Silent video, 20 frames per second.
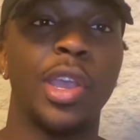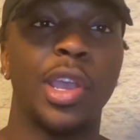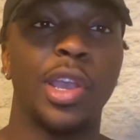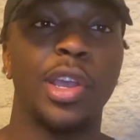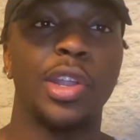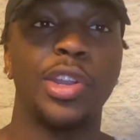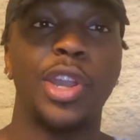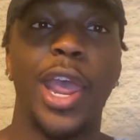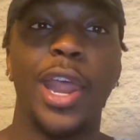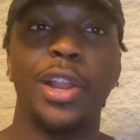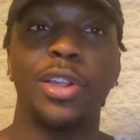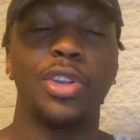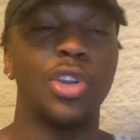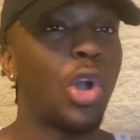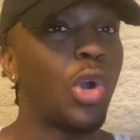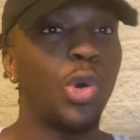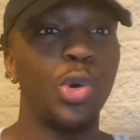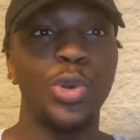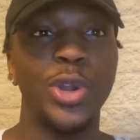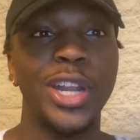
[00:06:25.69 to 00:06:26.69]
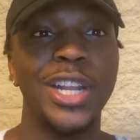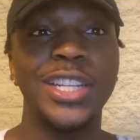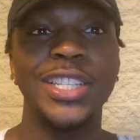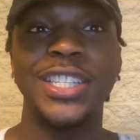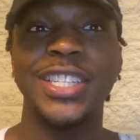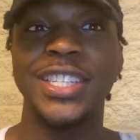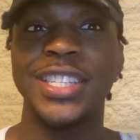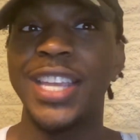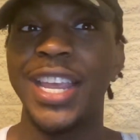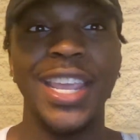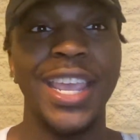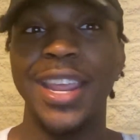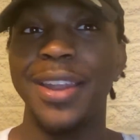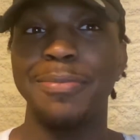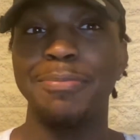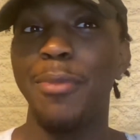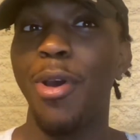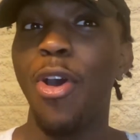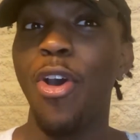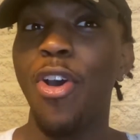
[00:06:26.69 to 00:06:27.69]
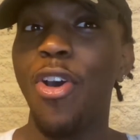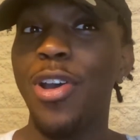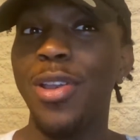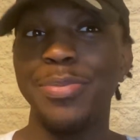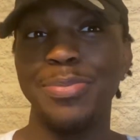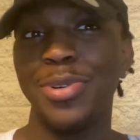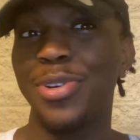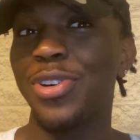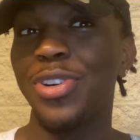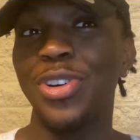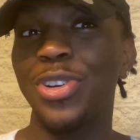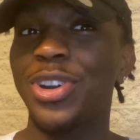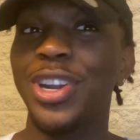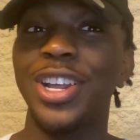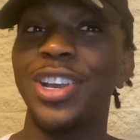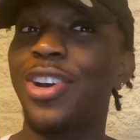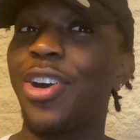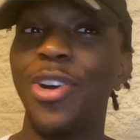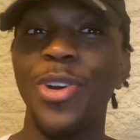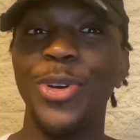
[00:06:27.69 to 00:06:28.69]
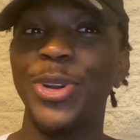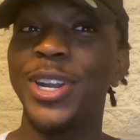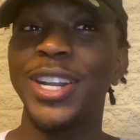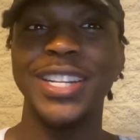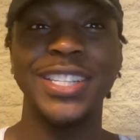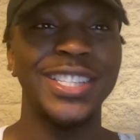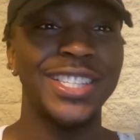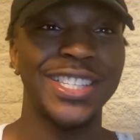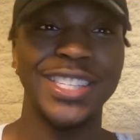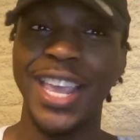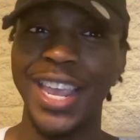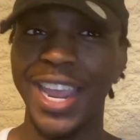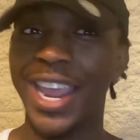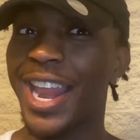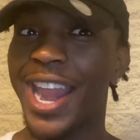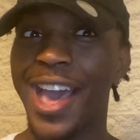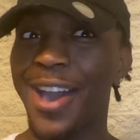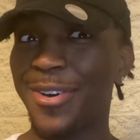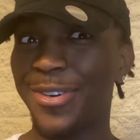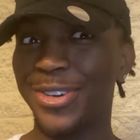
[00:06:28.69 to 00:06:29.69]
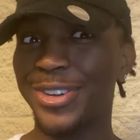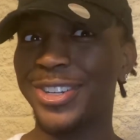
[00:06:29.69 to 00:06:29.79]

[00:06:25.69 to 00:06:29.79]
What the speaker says: That golden ticket, boy, pulled the golden ticket out.